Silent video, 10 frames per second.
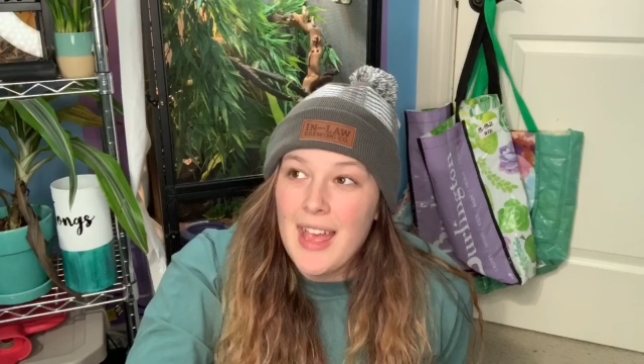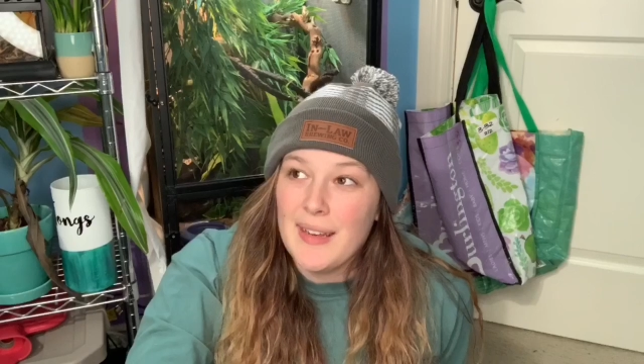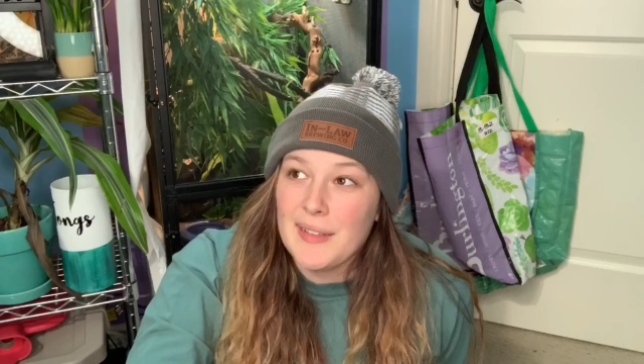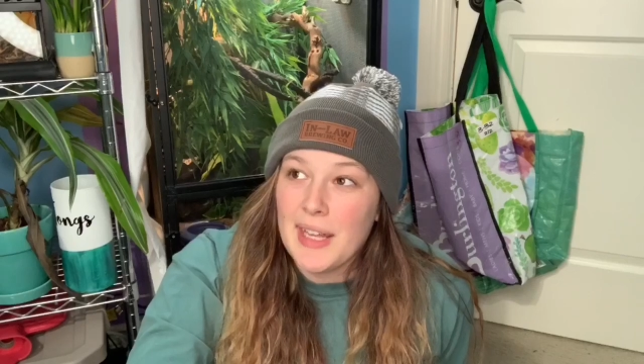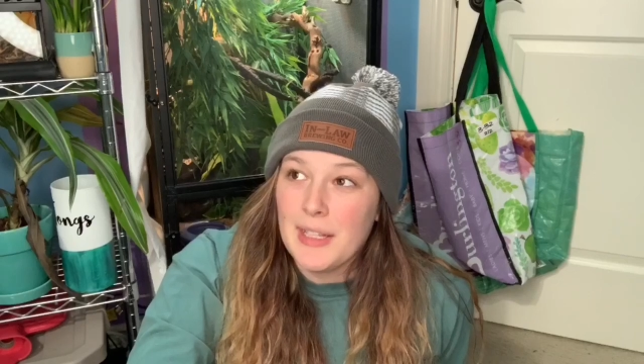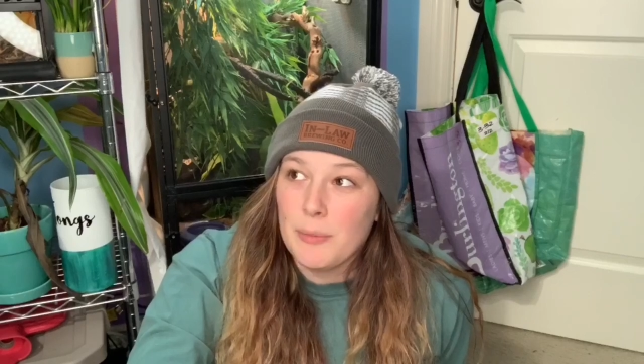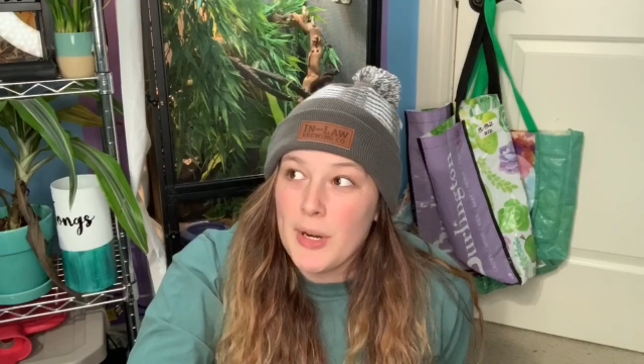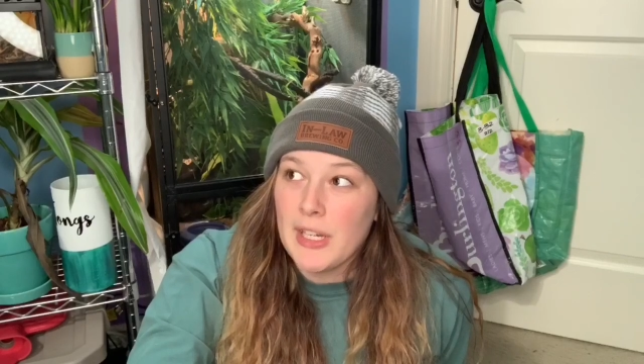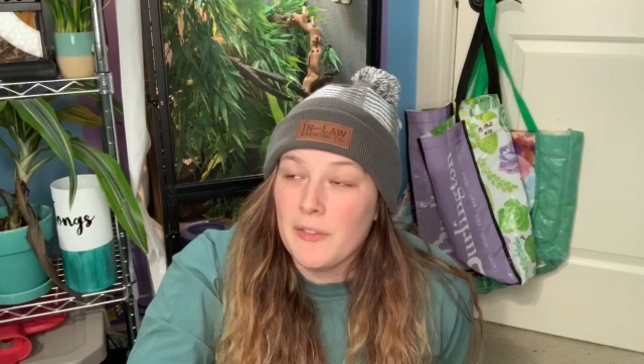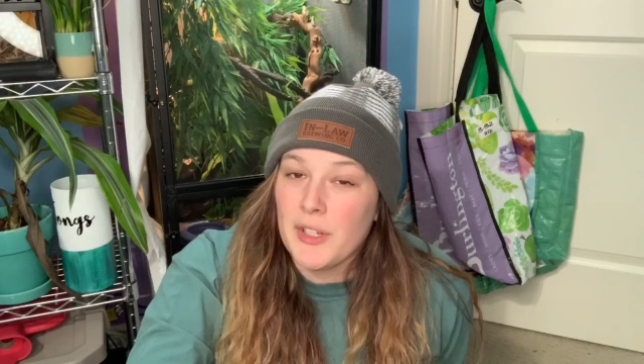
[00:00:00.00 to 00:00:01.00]
has had them
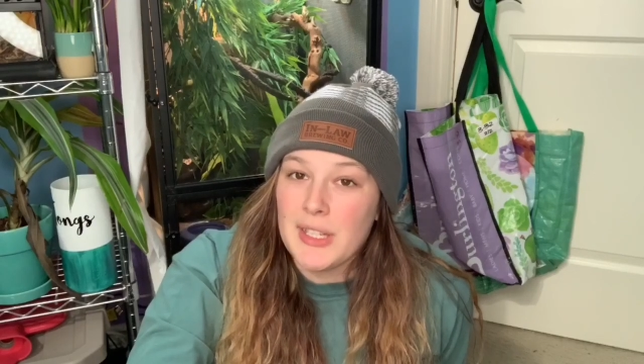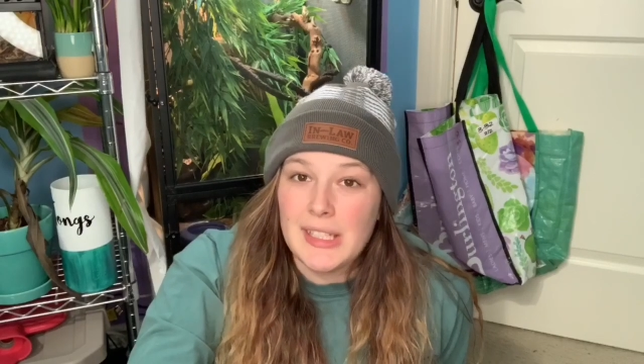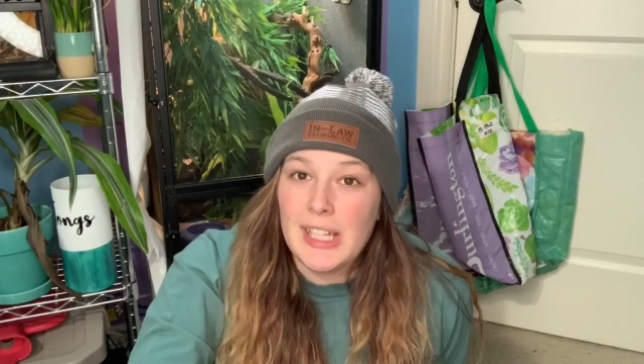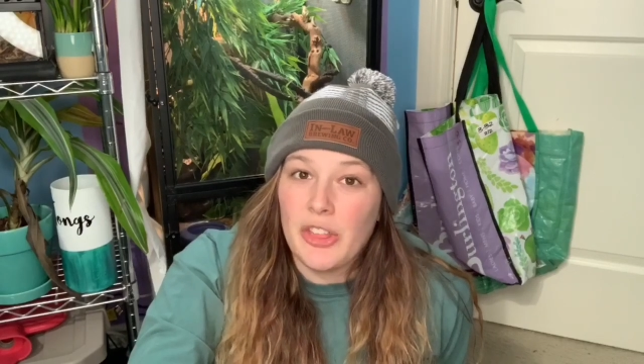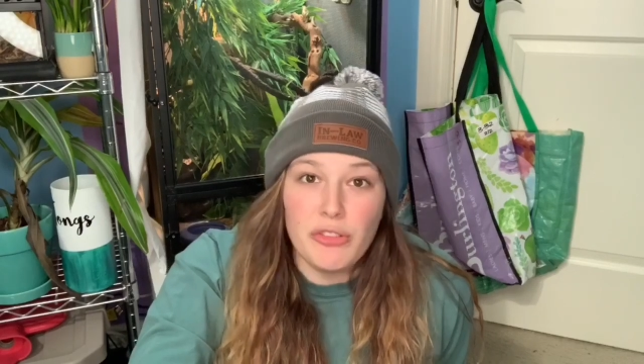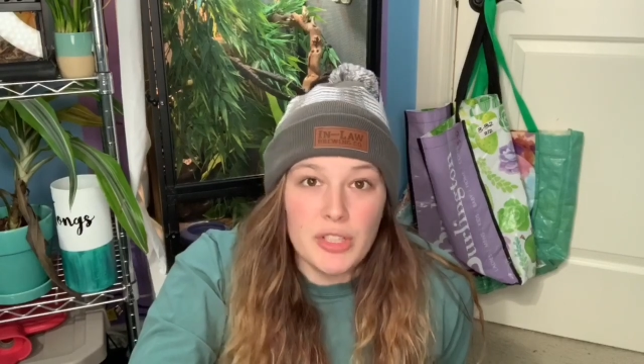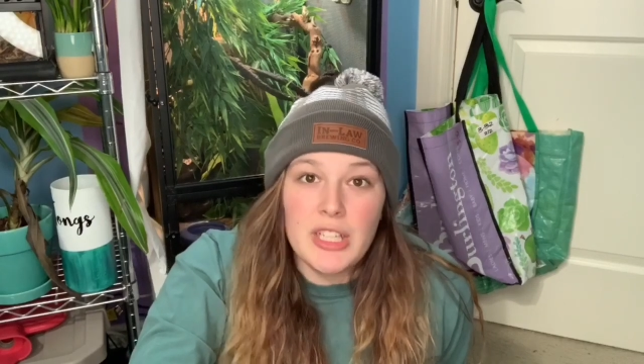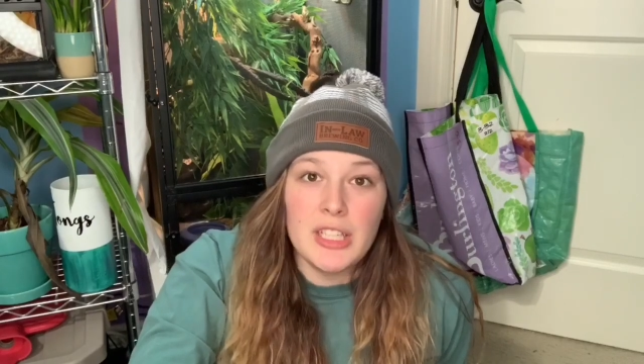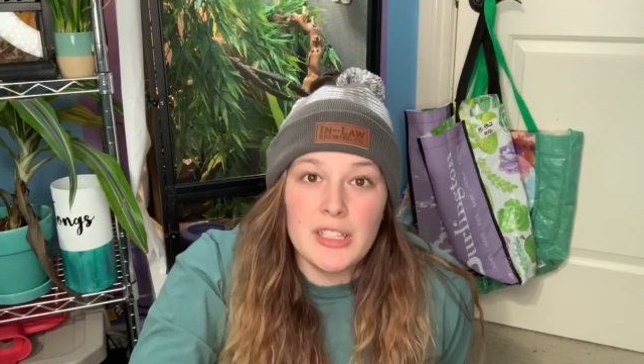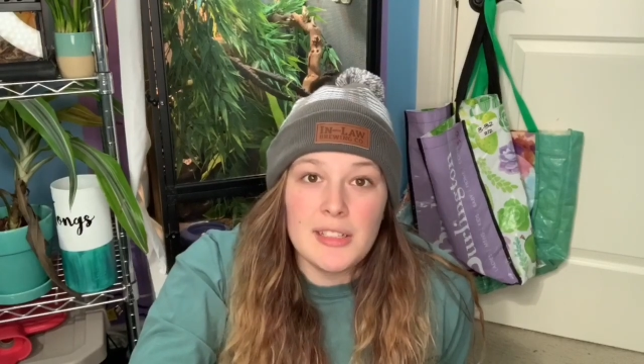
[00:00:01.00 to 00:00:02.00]
running for, he said, like three
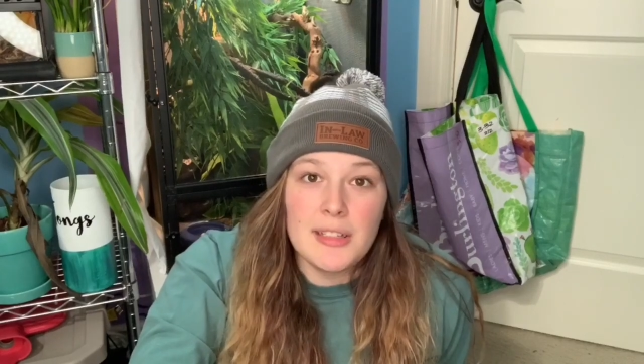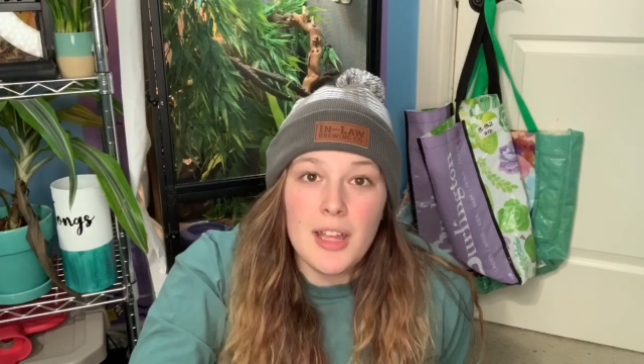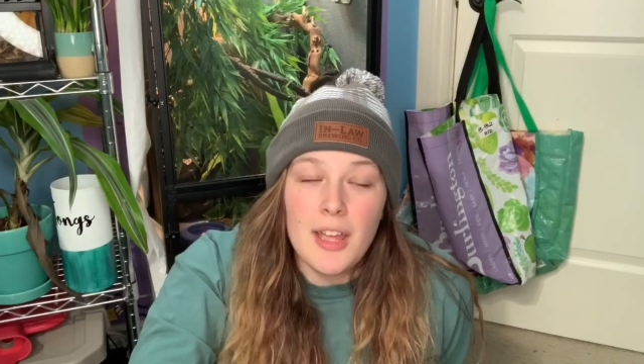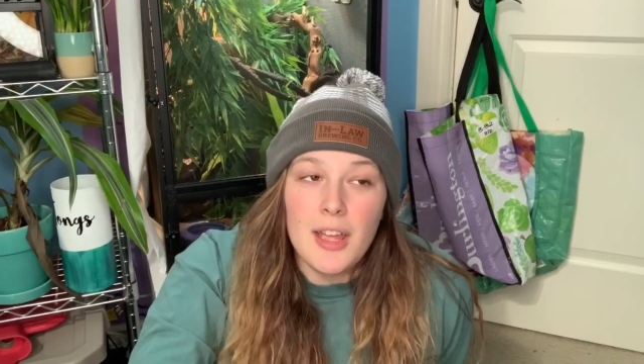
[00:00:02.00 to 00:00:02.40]
years.